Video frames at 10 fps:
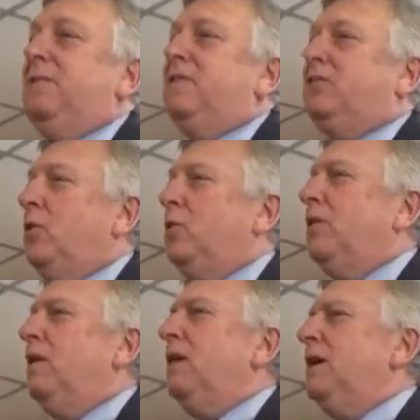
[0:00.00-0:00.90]
So
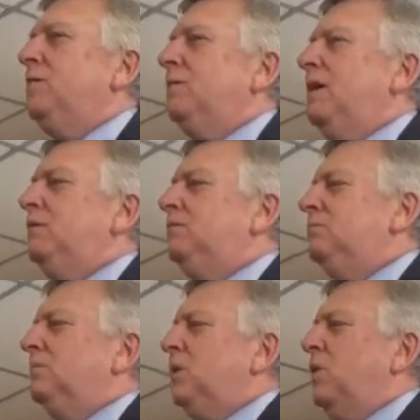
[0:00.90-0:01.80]
there I
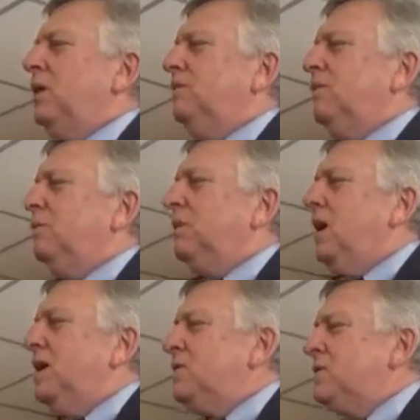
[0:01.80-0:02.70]
am, going from
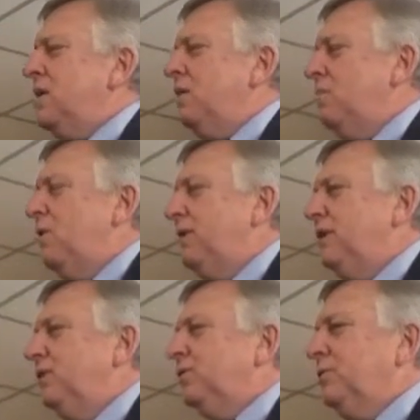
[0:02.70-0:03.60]
kind of
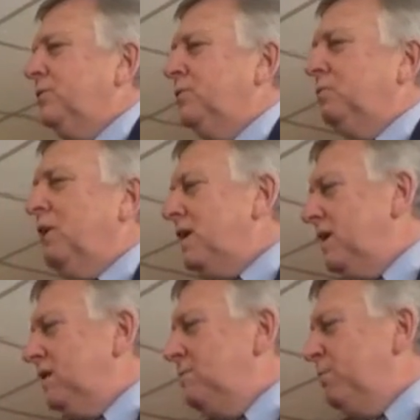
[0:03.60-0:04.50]
ceremonial to
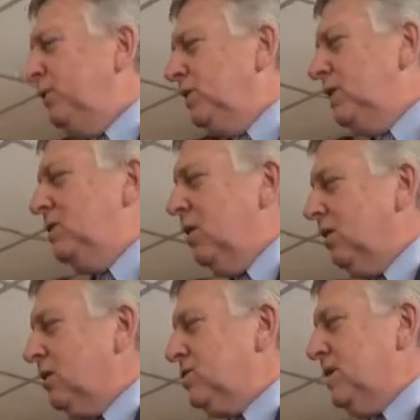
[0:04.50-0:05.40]
writing
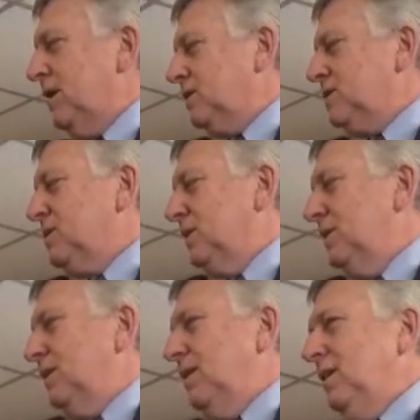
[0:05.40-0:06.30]
billion-dollar checks
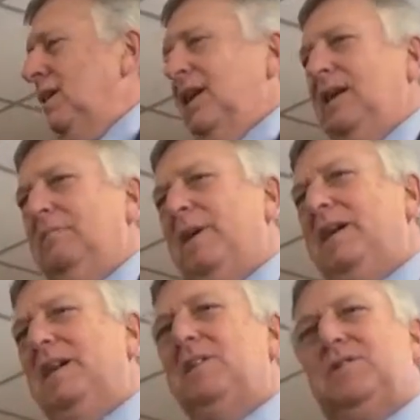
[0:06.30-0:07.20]
and
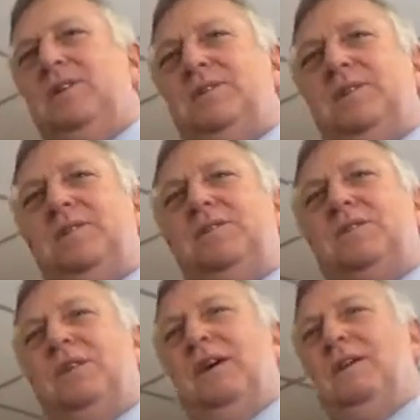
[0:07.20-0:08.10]
making
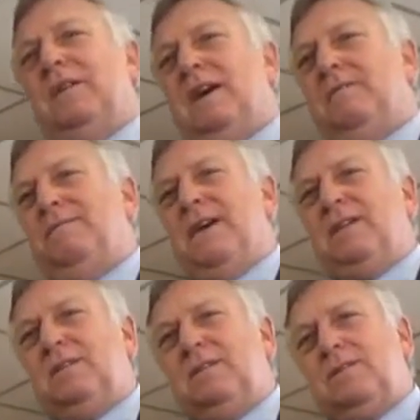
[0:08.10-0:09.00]
decisions that
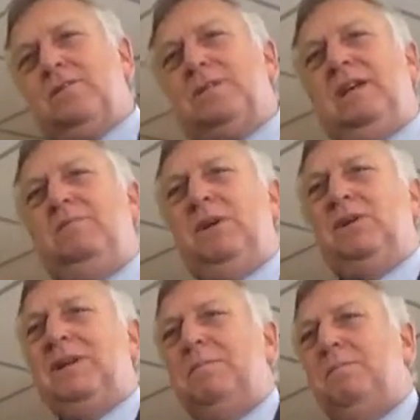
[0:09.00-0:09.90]
affect 13
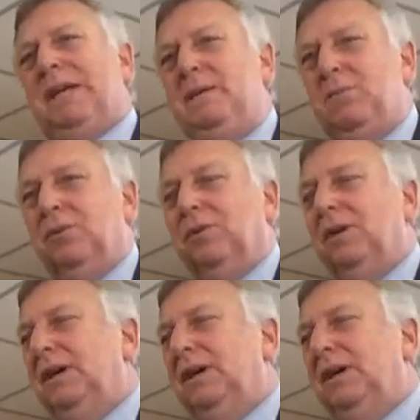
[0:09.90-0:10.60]
million people.